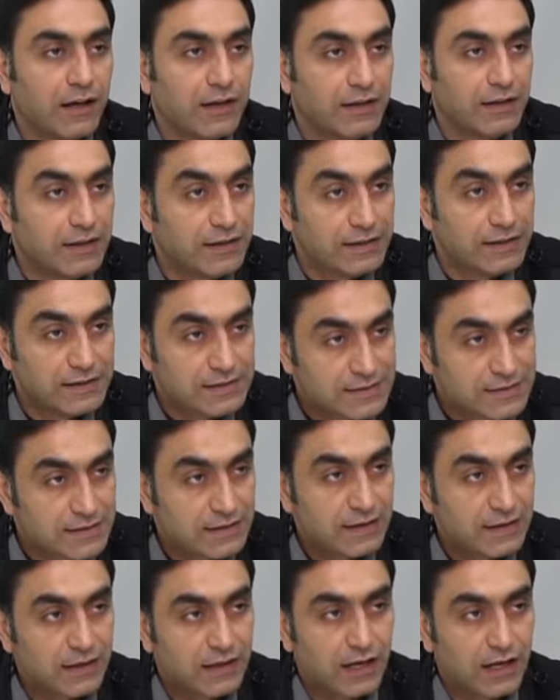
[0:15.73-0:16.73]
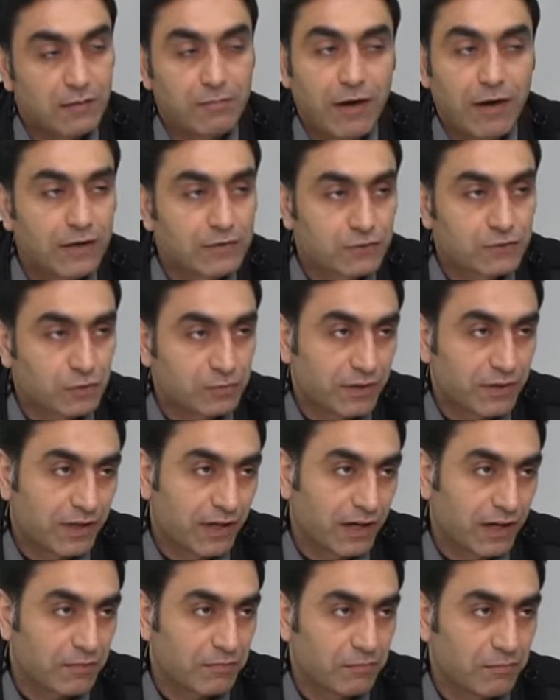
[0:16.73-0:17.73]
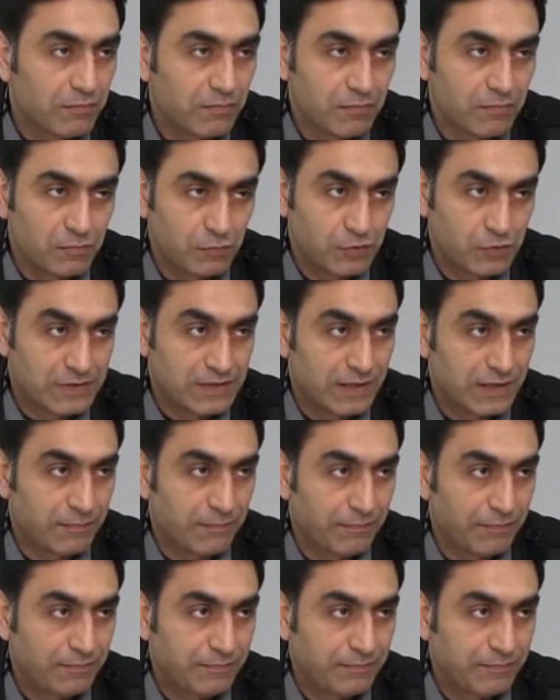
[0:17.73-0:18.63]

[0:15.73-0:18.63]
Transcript: he is about to become Muslim.